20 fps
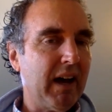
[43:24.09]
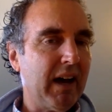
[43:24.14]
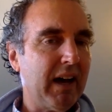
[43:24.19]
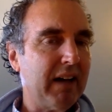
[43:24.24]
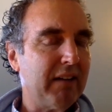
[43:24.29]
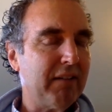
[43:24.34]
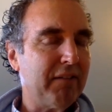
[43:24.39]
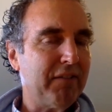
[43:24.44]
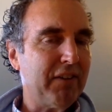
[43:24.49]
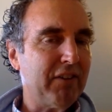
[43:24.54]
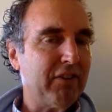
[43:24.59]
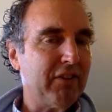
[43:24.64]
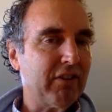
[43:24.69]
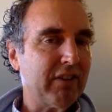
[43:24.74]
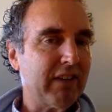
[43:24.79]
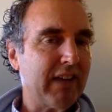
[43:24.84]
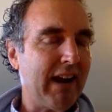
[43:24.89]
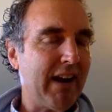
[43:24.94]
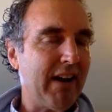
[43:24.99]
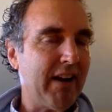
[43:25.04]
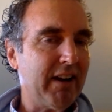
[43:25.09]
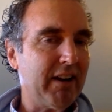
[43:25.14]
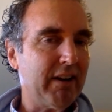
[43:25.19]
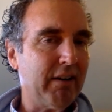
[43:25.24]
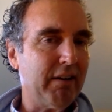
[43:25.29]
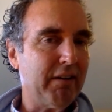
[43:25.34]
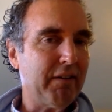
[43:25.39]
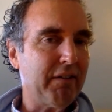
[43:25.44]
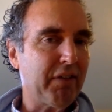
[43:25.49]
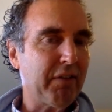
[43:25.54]
an official
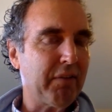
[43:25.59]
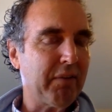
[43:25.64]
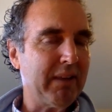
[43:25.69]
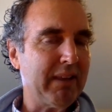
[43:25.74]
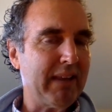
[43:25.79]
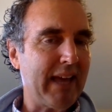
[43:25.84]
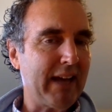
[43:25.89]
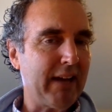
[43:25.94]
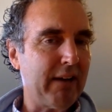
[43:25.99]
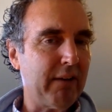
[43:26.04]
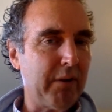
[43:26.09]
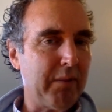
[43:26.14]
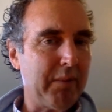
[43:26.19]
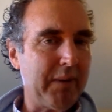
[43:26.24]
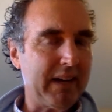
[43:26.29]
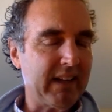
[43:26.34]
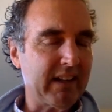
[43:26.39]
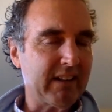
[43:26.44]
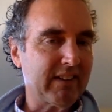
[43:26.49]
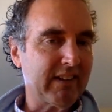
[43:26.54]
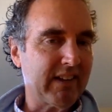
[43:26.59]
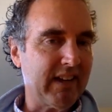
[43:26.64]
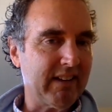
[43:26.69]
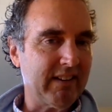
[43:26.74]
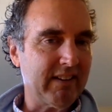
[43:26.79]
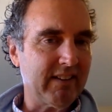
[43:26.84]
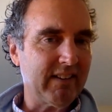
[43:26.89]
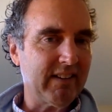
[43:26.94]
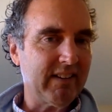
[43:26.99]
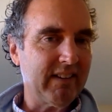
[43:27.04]
carrier of three Lego robotics
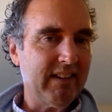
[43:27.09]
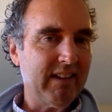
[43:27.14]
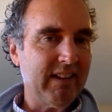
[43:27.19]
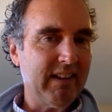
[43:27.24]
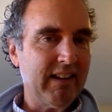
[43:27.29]
kits